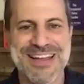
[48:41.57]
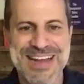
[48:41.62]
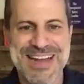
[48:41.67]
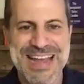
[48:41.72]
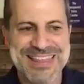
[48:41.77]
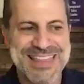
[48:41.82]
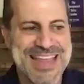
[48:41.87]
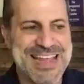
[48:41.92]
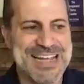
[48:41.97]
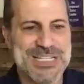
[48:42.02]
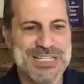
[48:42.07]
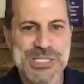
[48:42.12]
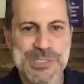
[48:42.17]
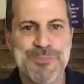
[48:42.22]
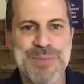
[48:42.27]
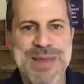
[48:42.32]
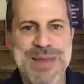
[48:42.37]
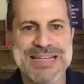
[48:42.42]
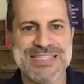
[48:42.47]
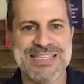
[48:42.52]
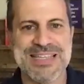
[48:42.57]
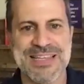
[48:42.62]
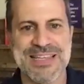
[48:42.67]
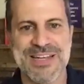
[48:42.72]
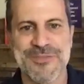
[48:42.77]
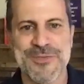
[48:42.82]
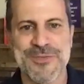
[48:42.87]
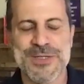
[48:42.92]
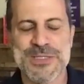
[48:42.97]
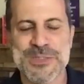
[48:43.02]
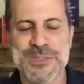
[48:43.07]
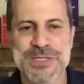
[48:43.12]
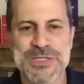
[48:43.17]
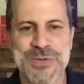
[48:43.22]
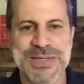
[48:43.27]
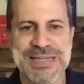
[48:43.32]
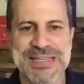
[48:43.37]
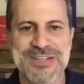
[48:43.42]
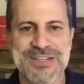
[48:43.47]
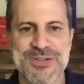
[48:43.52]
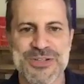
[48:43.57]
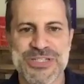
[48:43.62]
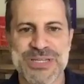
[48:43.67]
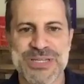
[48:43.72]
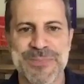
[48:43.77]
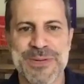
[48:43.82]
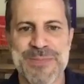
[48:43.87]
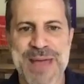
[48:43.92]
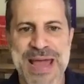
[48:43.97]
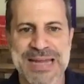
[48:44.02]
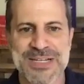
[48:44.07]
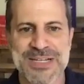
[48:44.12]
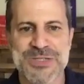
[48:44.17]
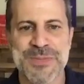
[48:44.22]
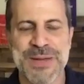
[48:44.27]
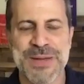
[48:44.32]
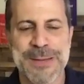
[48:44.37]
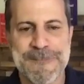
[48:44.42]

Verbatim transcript: And I think it speaks to the difference between leadership and management.